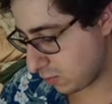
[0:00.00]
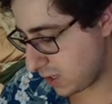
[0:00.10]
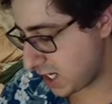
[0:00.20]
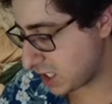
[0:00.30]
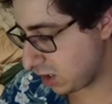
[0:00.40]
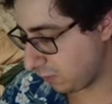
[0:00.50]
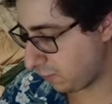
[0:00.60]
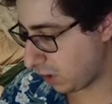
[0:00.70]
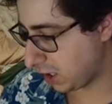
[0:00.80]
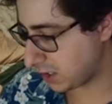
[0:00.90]
Three to the
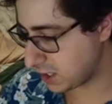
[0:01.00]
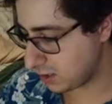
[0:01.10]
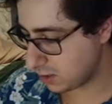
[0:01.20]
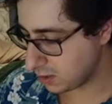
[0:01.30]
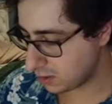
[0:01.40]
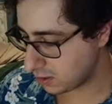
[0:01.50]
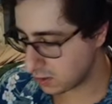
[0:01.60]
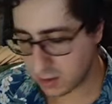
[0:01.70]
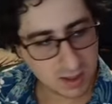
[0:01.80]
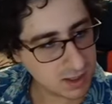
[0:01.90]
front.
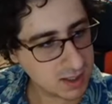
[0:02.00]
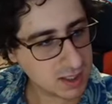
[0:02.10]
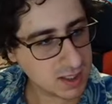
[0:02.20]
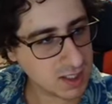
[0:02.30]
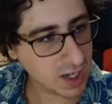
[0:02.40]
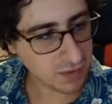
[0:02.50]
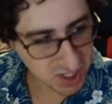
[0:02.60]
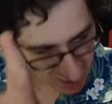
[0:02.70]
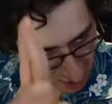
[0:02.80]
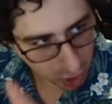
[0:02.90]
Give
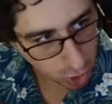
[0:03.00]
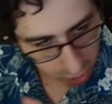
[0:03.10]
us that